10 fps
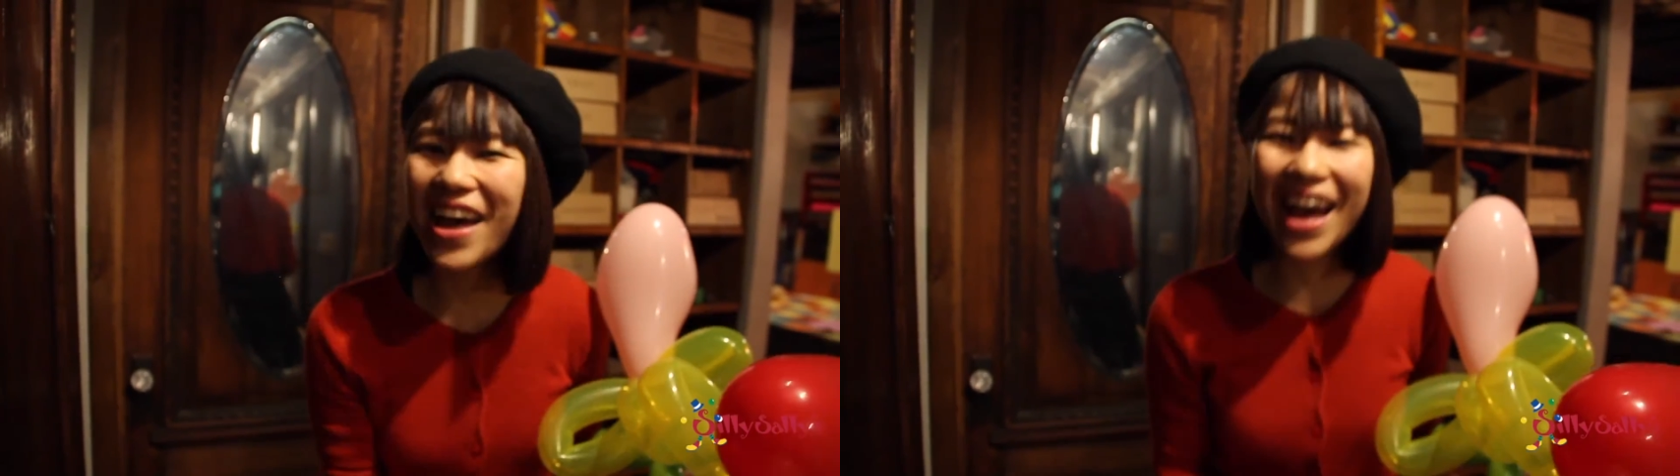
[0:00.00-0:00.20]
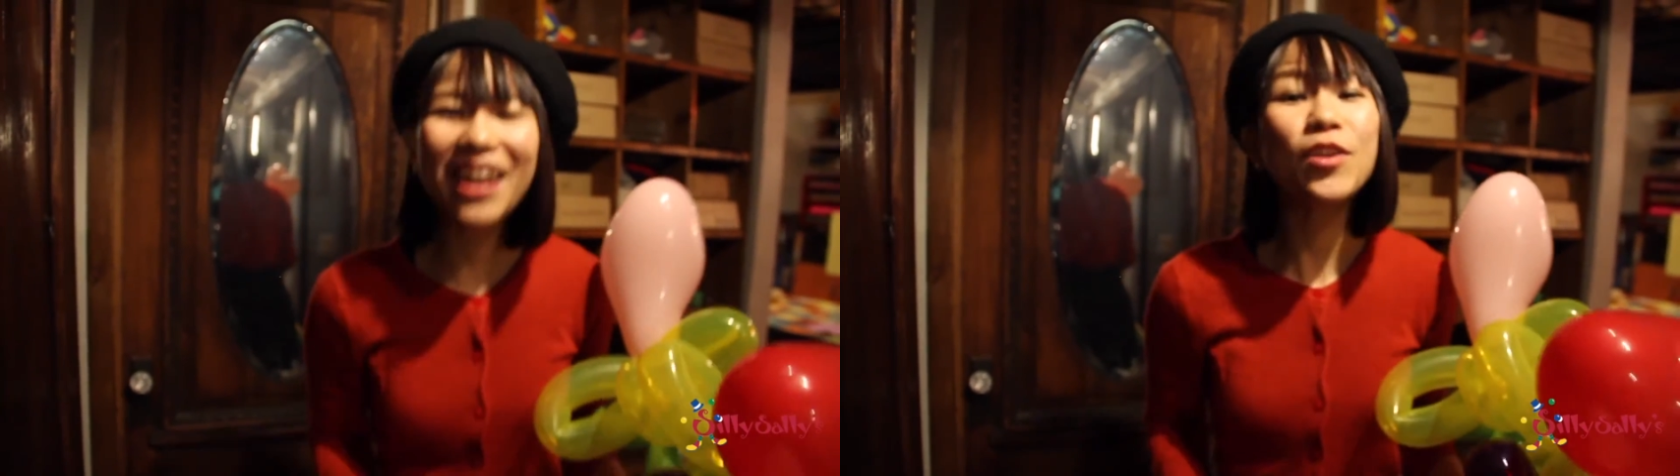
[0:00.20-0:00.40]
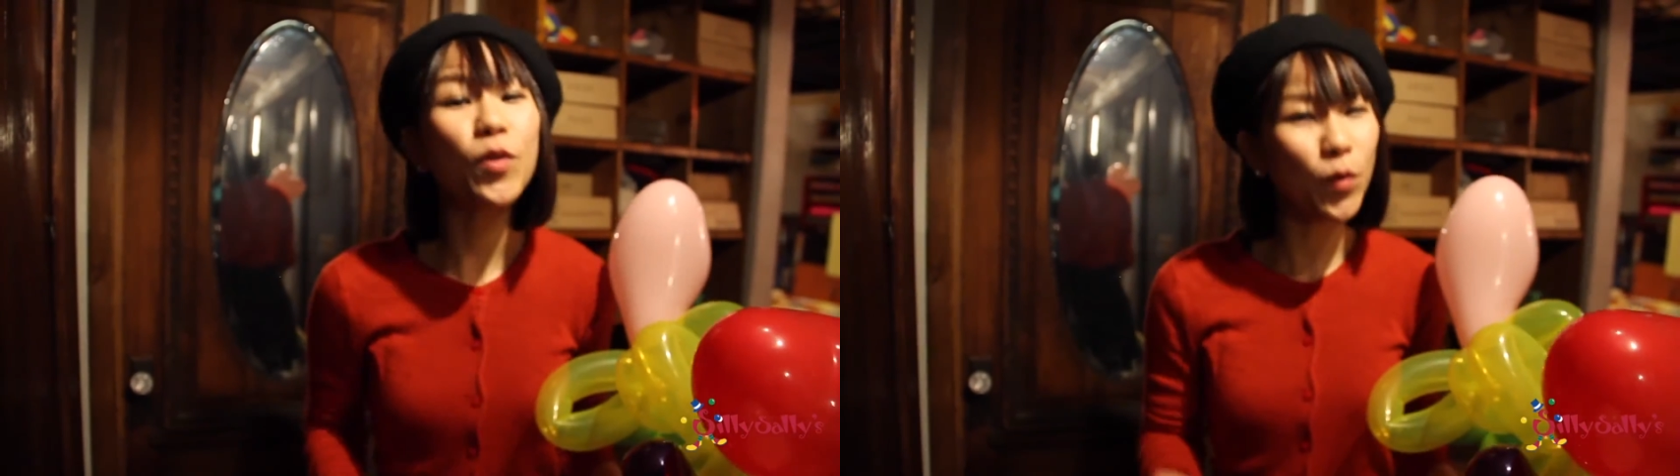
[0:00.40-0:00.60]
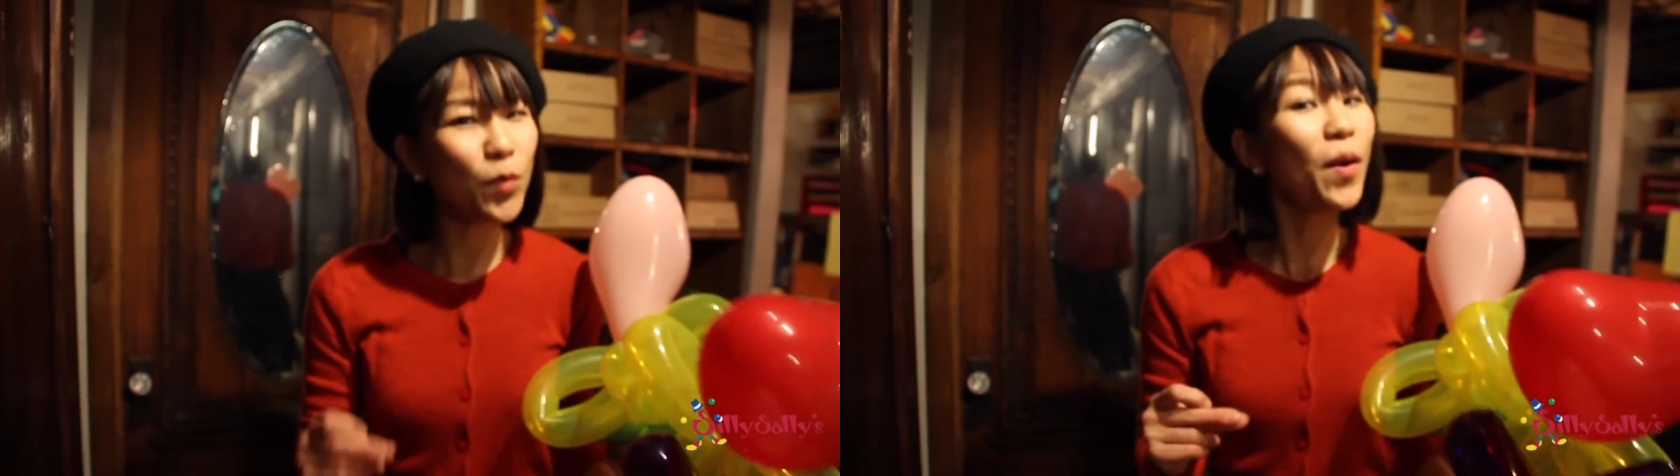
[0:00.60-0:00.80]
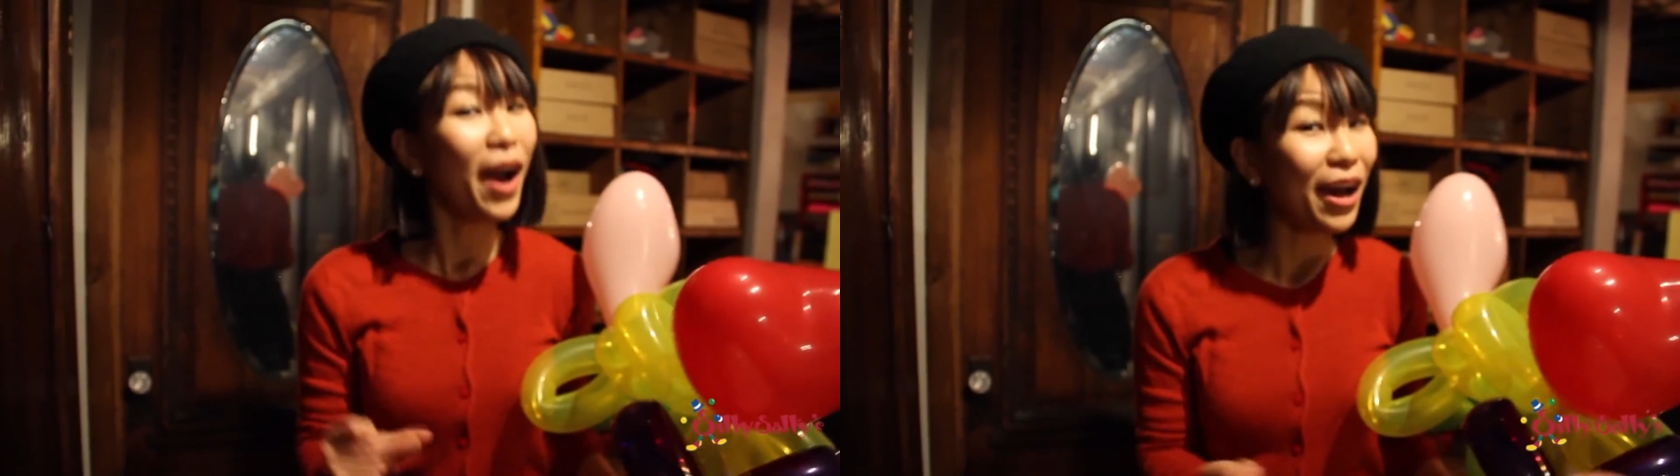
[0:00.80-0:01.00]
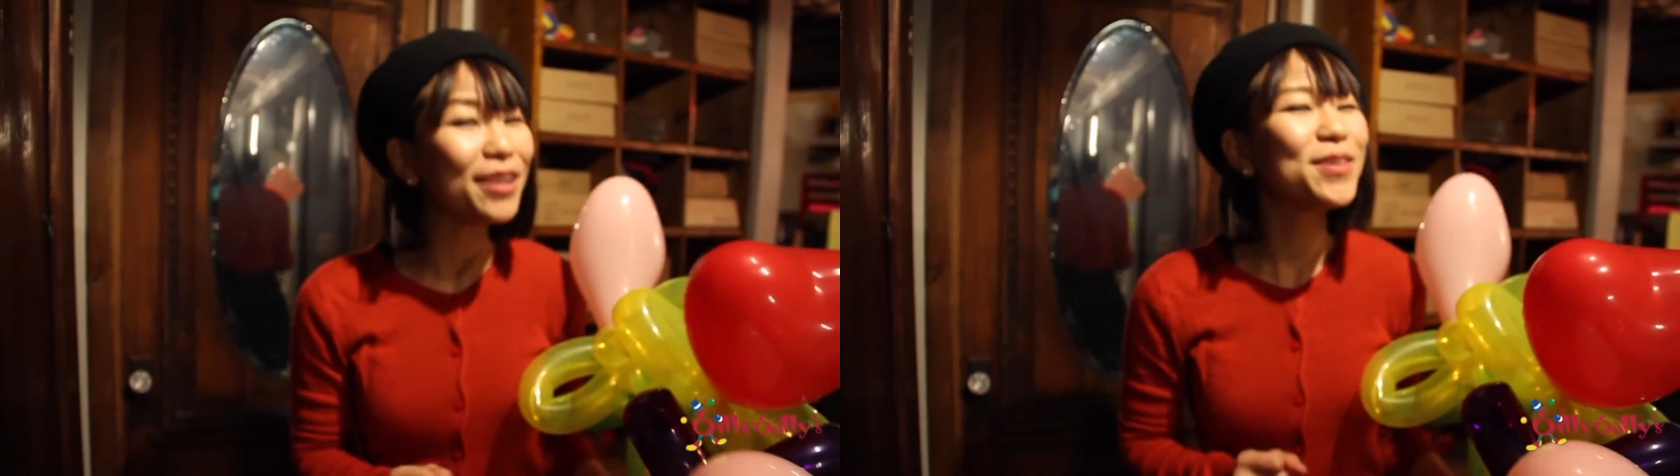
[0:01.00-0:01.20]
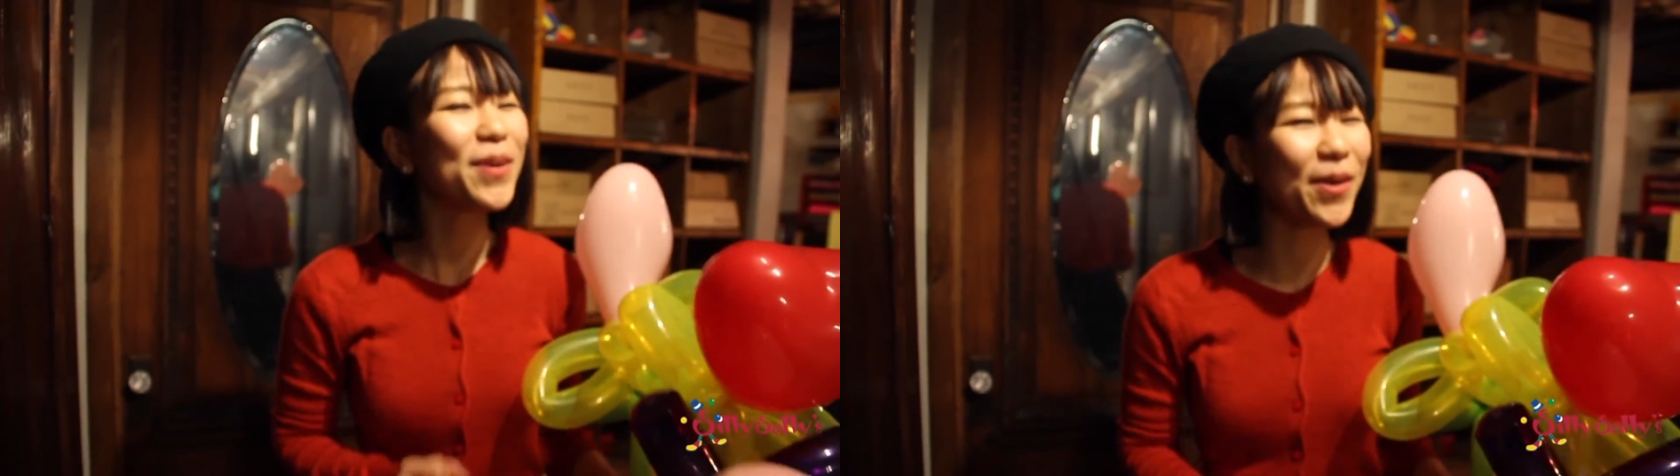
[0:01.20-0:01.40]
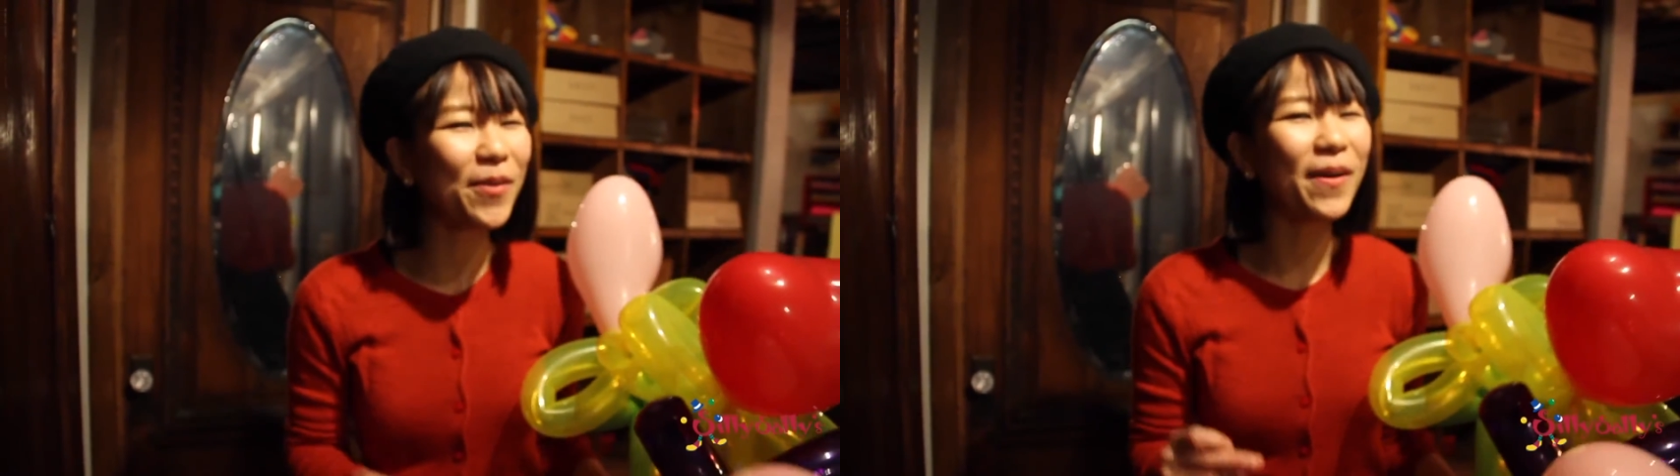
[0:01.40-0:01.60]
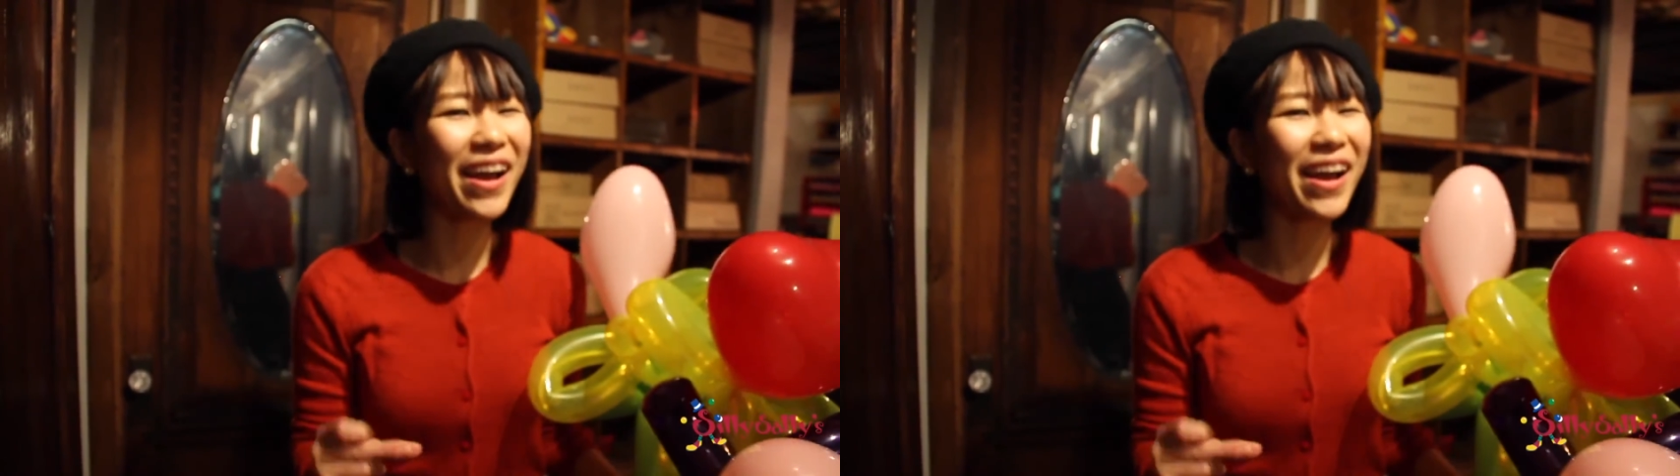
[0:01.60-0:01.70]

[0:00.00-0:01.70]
that you adore.